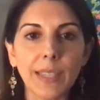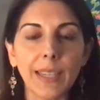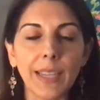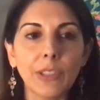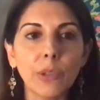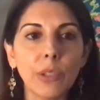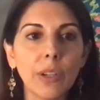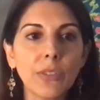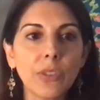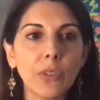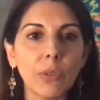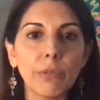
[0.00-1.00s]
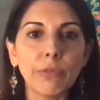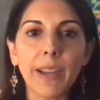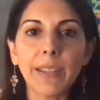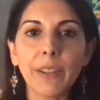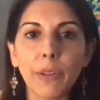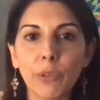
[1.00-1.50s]
And you can also
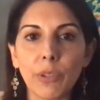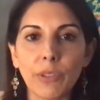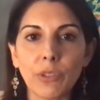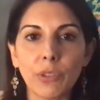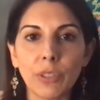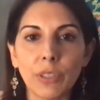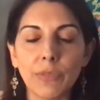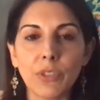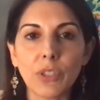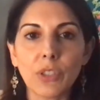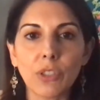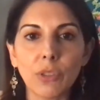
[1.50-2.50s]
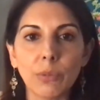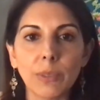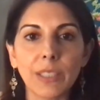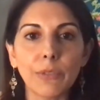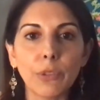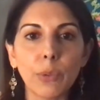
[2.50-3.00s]
find other alternatives too.
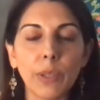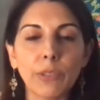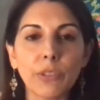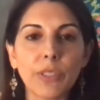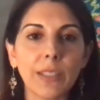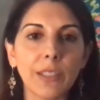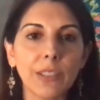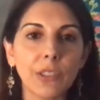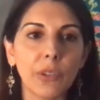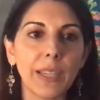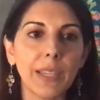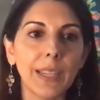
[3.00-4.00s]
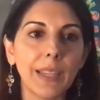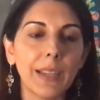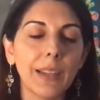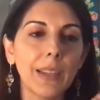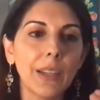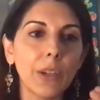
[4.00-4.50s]
Like if you understand that you're eating
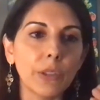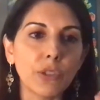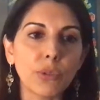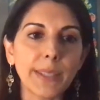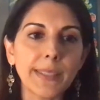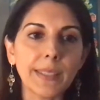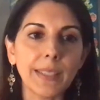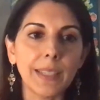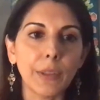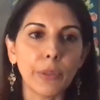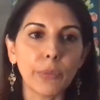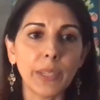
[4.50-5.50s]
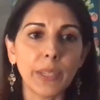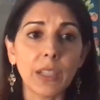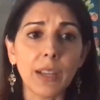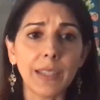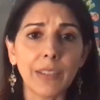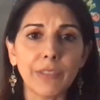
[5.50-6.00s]
or stress eating at 3
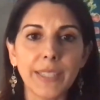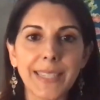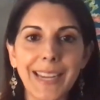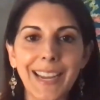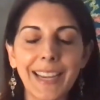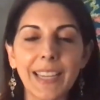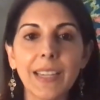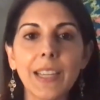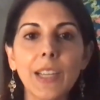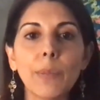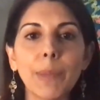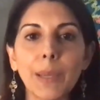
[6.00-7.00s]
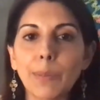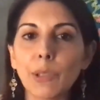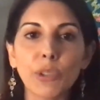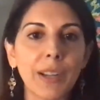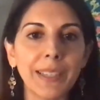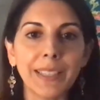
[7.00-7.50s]
o'clock every day, maybe you're
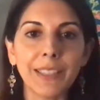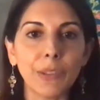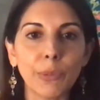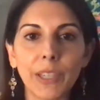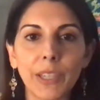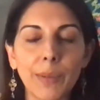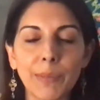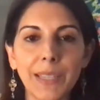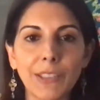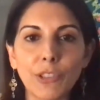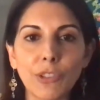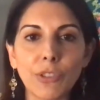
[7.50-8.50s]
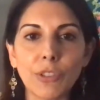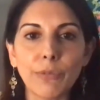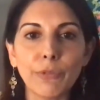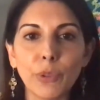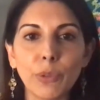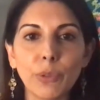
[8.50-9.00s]
not eating the right combinations of
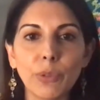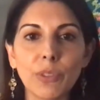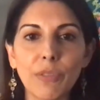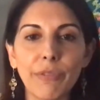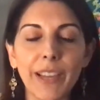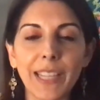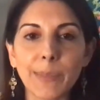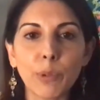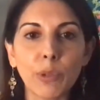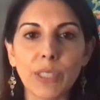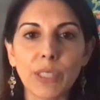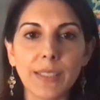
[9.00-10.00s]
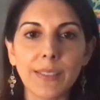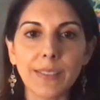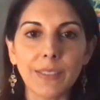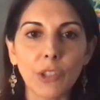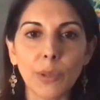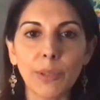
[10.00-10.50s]
food, the fats, proteins,
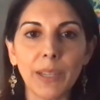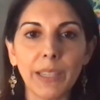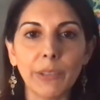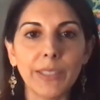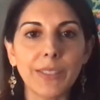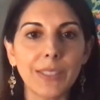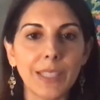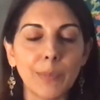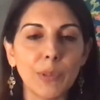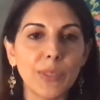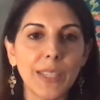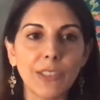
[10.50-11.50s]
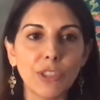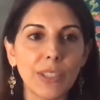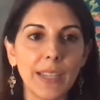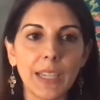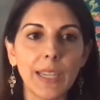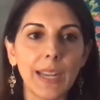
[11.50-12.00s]
and carbohydrates to keep you
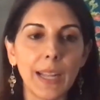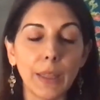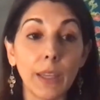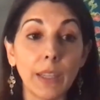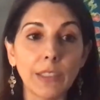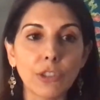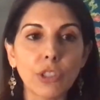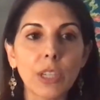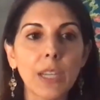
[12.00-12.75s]
satiated at lunch.